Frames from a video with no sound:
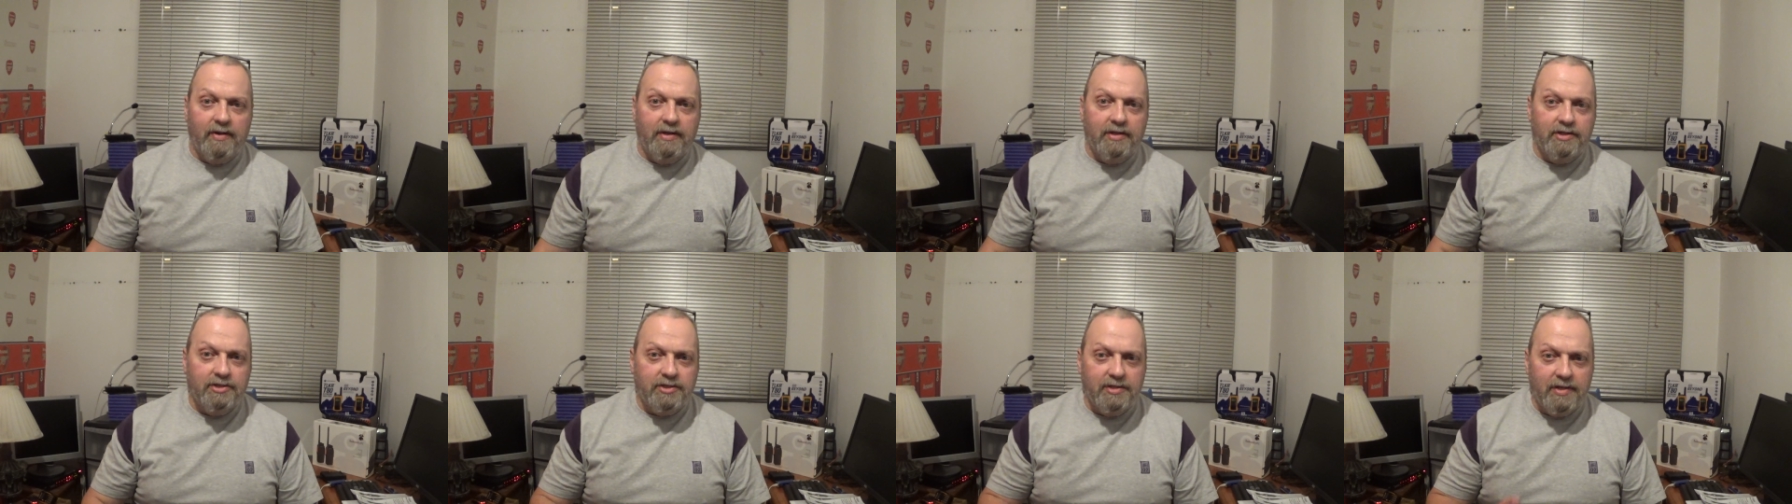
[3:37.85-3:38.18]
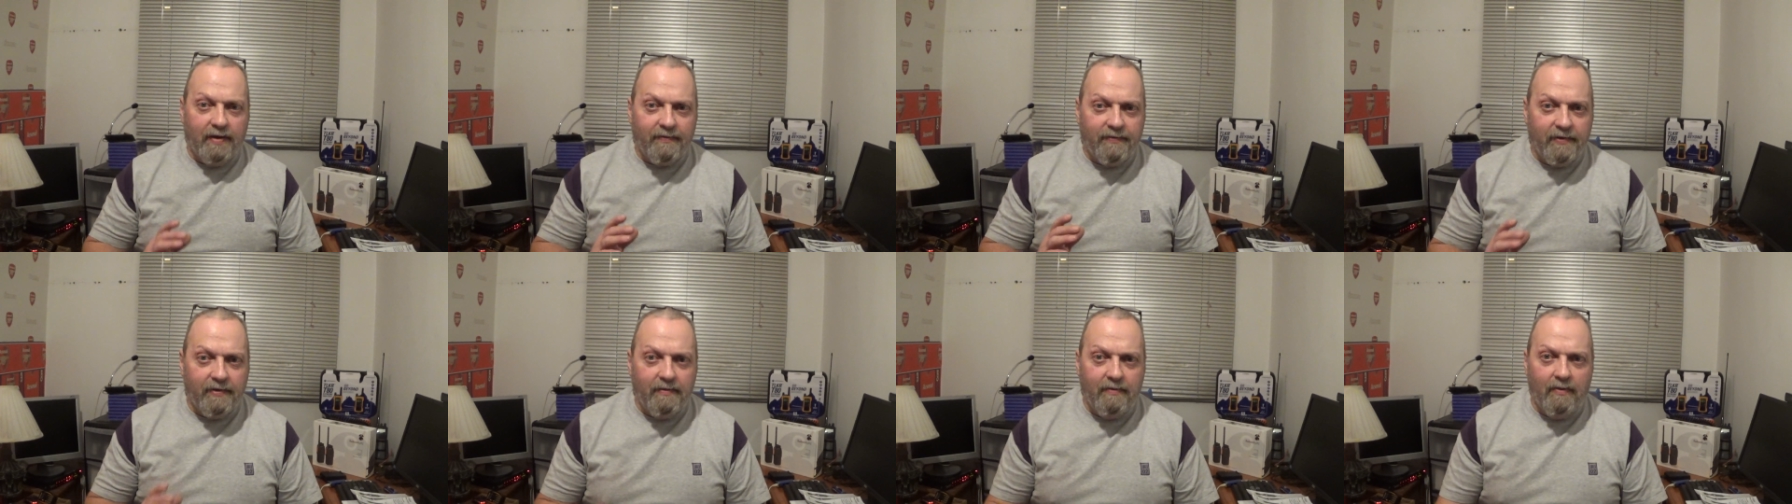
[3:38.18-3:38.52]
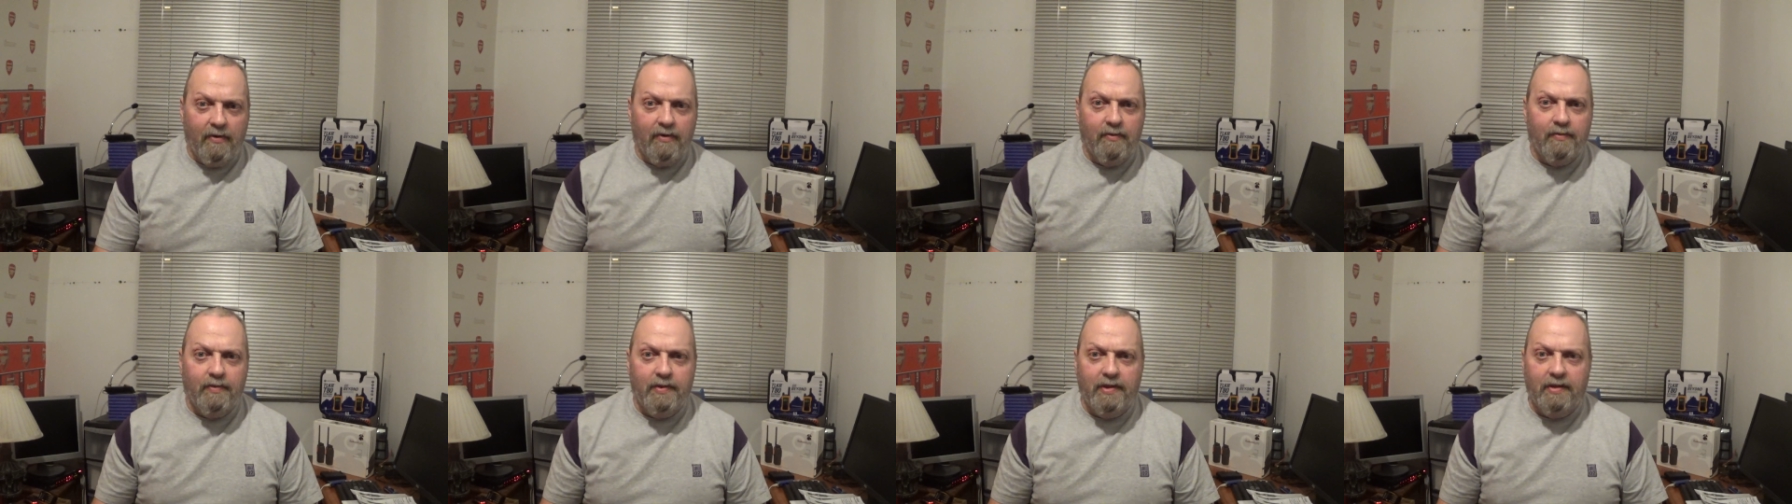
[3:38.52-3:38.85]
There's nothing
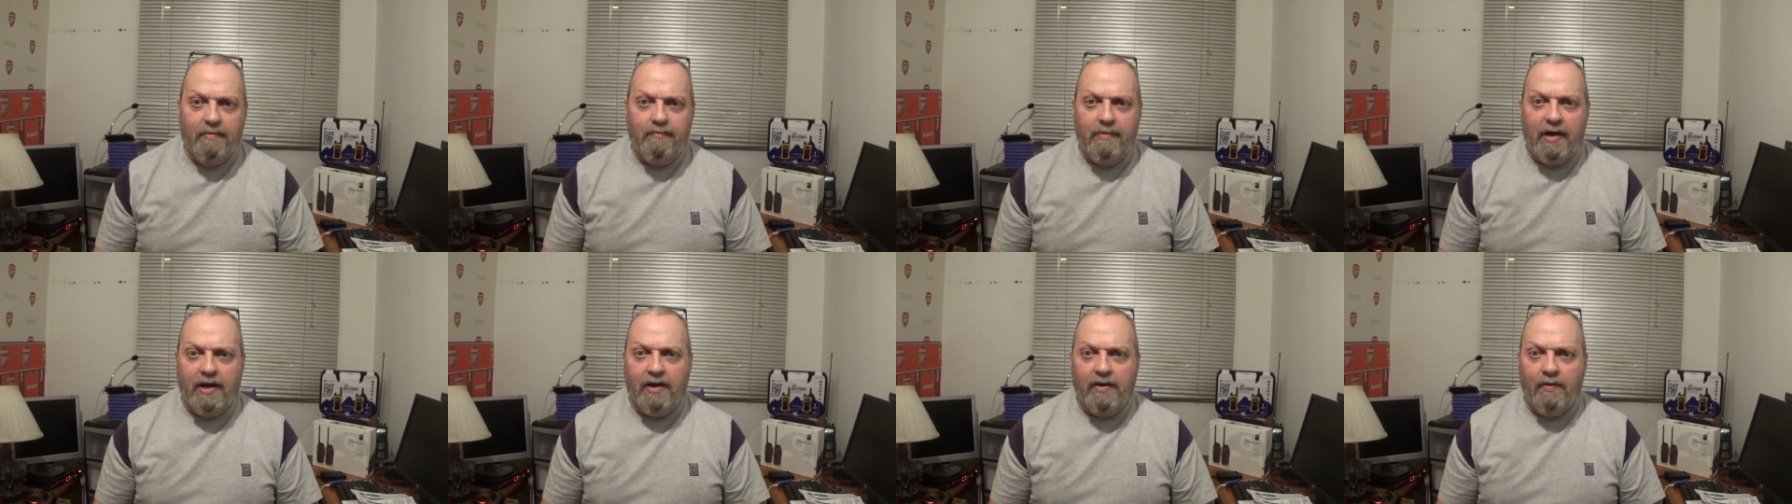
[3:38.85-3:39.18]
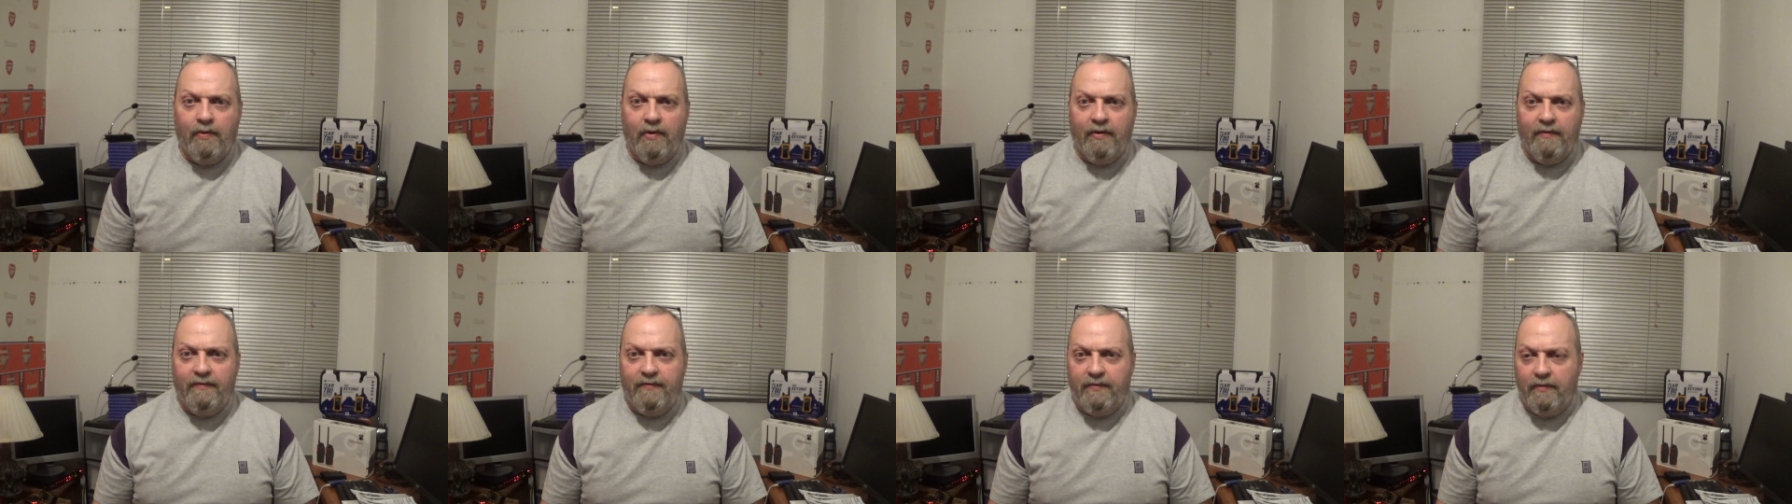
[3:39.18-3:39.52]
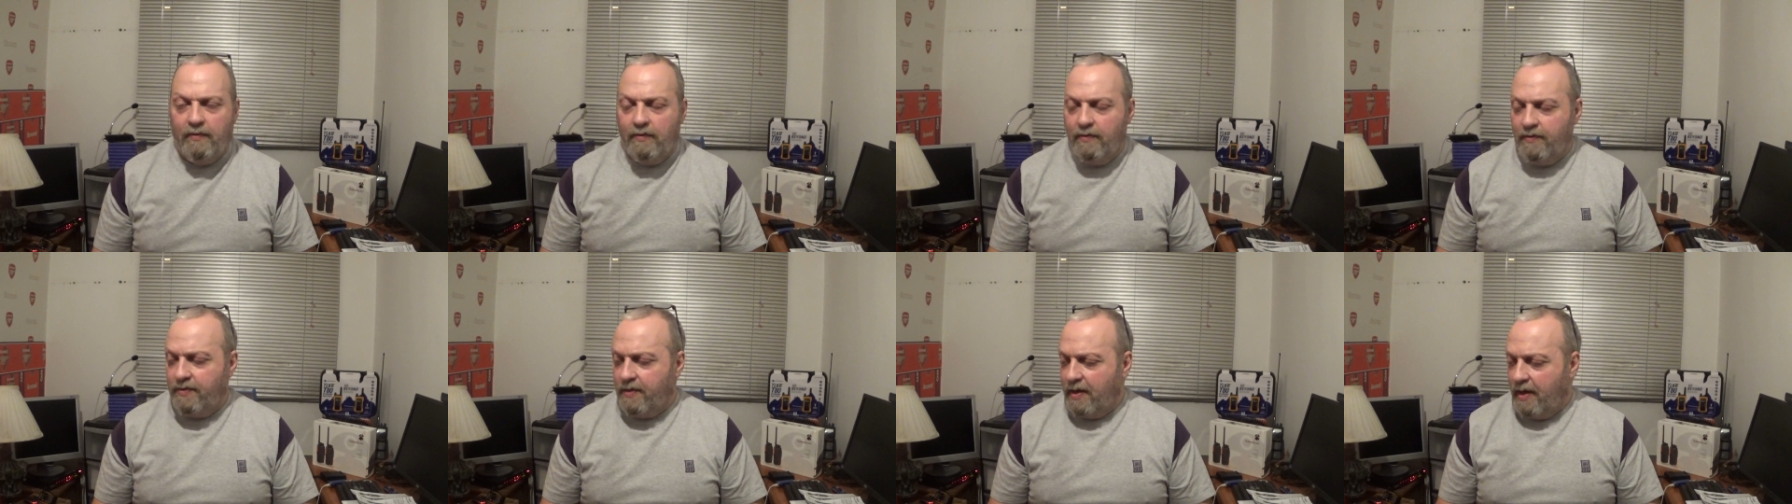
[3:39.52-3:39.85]
wrong with the Megawat
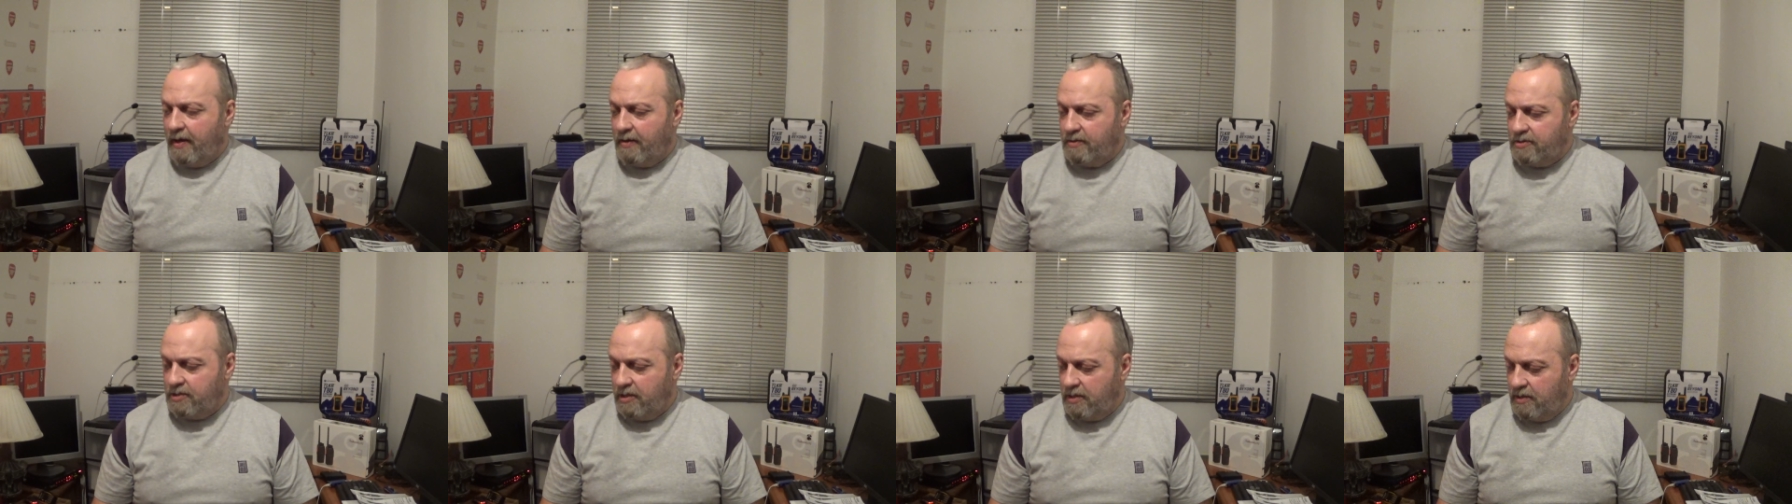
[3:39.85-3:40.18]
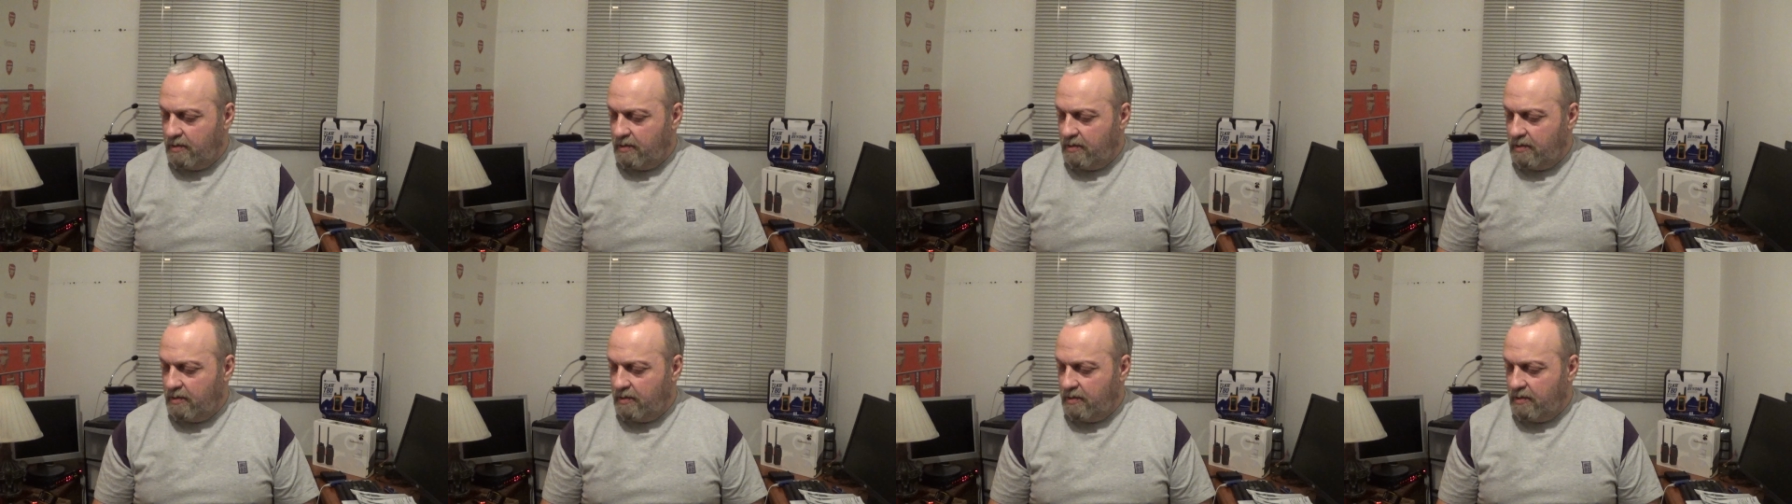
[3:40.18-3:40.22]
4000